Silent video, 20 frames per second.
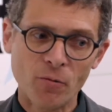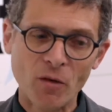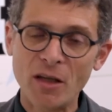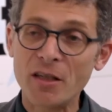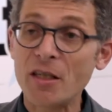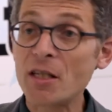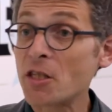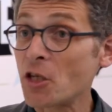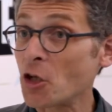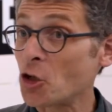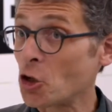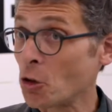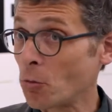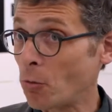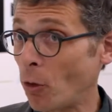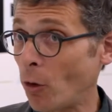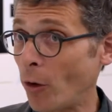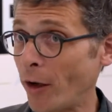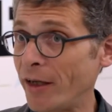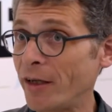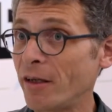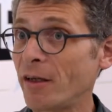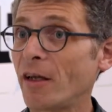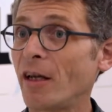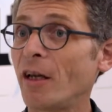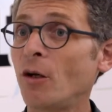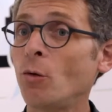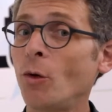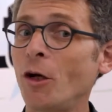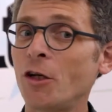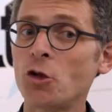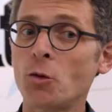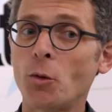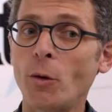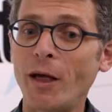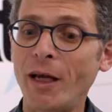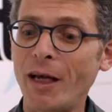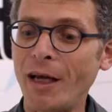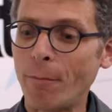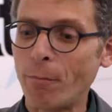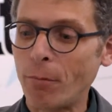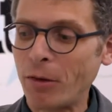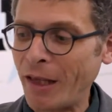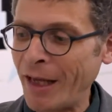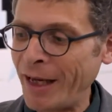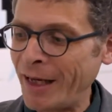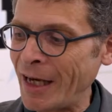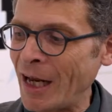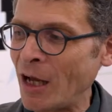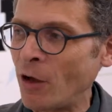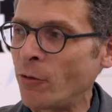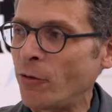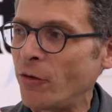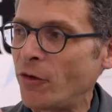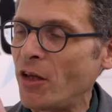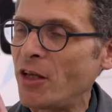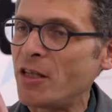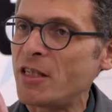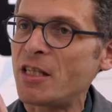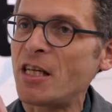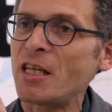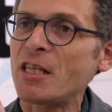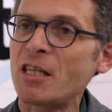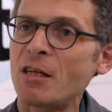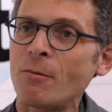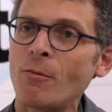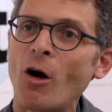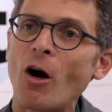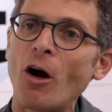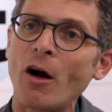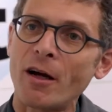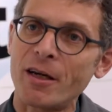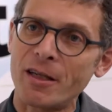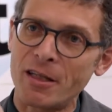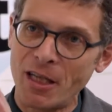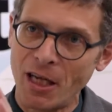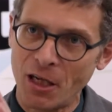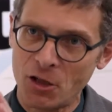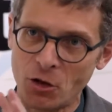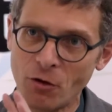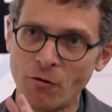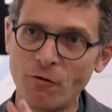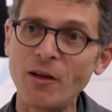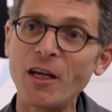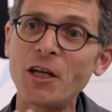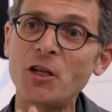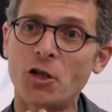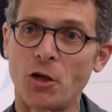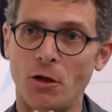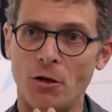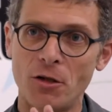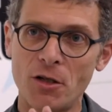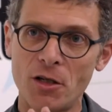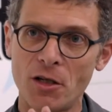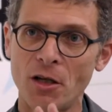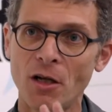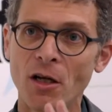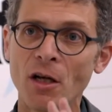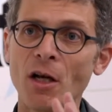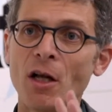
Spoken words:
a decision point in which we plan out the system architecture features